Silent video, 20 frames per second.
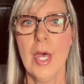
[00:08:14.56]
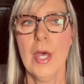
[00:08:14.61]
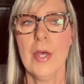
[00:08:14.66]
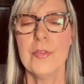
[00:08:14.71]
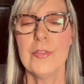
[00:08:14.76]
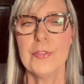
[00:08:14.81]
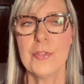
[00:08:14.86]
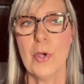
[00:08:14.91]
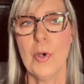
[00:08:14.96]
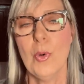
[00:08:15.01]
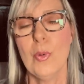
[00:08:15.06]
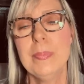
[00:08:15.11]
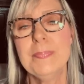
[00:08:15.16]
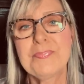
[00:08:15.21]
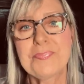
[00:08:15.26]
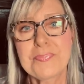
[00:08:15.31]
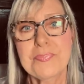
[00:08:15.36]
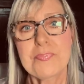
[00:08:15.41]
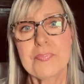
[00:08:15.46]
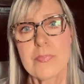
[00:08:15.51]
So
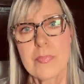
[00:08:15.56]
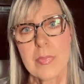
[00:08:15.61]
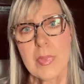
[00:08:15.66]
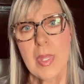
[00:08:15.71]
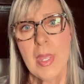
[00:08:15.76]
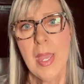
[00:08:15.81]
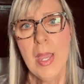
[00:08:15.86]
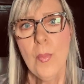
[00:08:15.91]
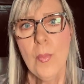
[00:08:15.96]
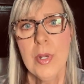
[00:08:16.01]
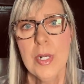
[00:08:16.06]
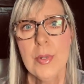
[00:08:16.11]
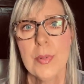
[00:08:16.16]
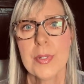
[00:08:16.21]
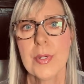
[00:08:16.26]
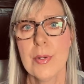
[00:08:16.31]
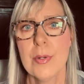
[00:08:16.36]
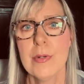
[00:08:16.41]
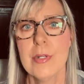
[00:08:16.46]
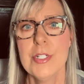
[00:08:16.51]
I want to
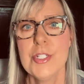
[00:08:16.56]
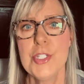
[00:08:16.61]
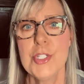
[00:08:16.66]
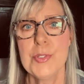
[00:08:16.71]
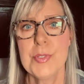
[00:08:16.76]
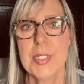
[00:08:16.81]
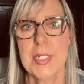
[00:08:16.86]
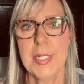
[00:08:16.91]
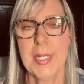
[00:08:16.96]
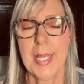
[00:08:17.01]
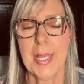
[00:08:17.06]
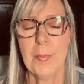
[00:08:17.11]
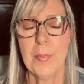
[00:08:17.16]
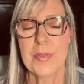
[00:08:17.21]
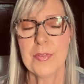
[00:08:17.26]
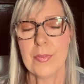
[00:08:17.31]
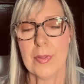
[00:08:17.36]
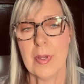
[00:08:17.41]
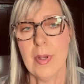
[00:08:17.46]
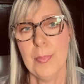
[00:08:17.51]
encourage you today
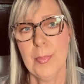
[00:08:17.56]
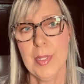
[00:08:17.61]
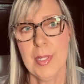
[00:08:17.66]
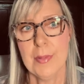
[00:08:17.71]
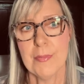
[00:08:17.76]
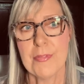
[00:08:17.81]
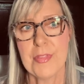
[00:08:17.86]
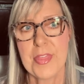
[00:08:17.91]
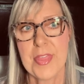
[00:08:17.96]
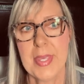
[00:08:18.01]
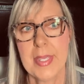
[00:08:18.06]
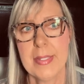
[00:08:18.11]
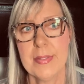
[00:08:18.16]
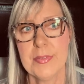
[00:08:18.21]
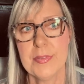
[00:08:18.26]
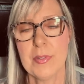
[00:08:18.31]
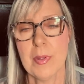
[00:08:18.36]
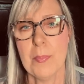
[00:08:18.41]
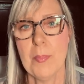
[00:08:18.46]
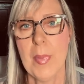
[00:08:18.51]
with a couple of
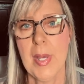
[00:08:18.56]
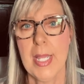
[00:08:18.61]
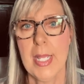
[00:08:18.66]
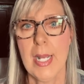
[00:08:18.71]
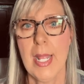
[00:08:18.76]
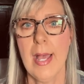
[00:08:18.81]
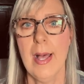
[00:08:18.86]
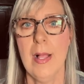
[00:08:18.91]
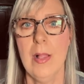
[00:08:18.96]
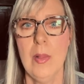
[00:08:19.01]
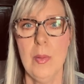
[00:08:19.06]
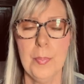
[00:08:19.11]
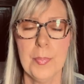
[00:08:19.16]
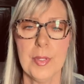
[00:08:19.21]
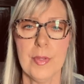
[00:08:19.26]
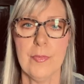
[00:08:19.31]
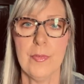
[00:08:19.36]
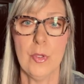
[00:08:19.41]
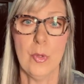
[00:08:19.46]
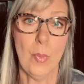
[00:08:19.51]
things that might help
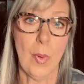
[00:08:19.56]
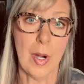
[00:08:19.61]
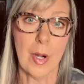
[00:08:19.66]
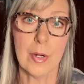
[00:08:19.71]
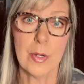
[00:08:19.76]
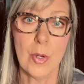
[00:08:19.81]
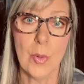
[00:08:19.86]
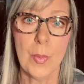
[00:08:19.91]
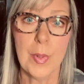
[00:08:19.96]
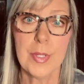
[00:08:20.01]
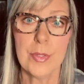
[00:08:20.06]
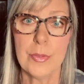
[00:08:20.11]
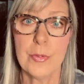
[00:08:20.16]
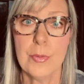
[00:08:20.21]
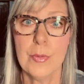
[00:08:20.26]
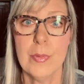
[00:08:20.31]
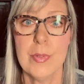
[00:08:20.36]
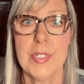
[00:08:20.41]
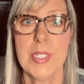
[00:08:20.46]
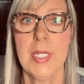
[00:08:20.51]
if you are going
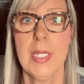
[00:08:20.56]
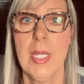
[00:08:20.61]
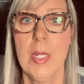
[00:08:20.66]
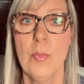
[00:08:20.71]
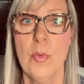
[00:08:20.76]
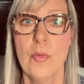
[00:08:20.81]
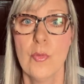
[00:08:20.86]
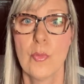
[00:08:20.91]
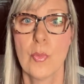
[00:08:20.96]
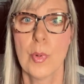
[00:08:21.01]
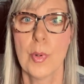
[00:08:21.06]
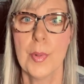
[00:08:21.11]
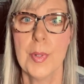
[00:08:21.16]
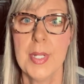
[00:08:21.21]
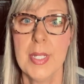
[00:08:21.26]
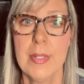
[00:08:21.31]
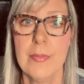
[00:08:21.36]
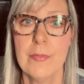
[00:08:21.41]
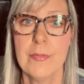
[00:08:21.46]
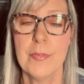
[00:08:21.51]
through a time of
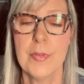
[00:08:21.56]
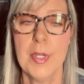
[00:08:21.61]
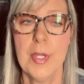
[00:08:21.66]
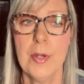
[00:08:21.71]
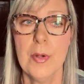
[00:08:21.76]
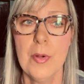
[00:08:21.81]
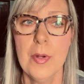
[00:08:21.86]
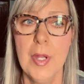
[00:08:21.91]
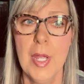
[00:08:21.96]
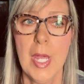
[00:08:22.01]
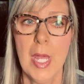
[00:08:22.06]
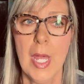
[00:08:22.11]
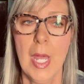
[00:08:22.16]
worry and fear.